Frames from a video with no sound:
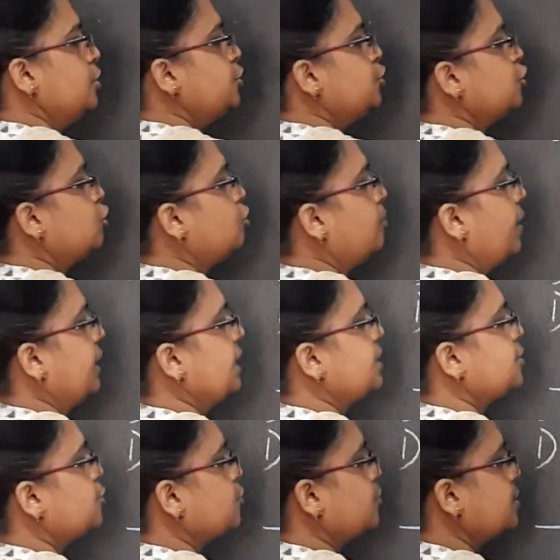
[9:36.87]
2
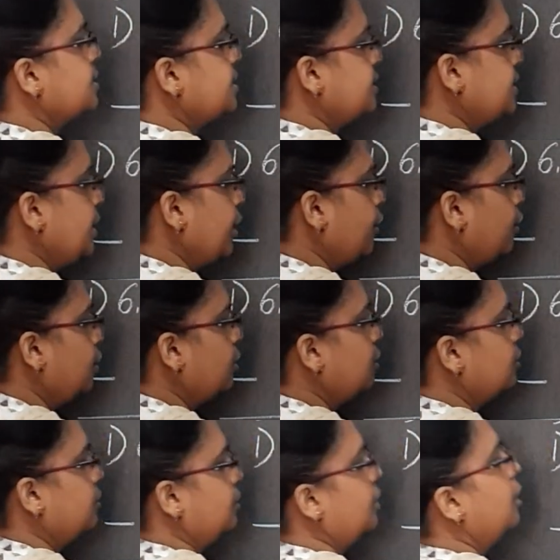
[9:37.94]
minus 2 is
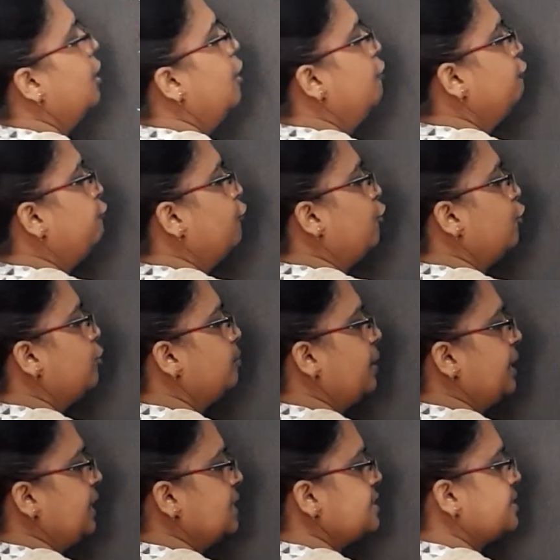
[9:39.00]
0. 4
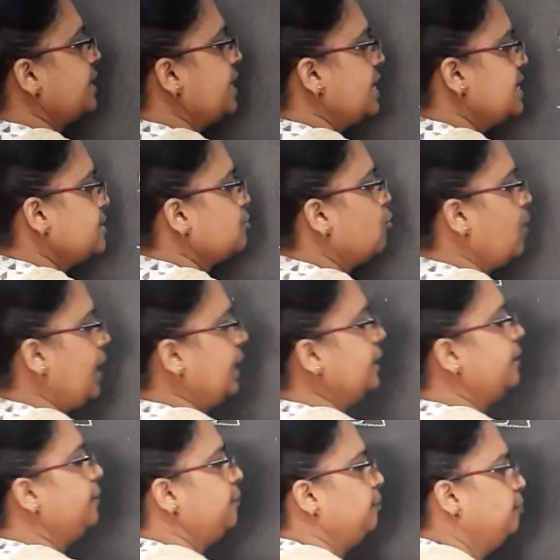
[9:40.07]
minus 3 is 1.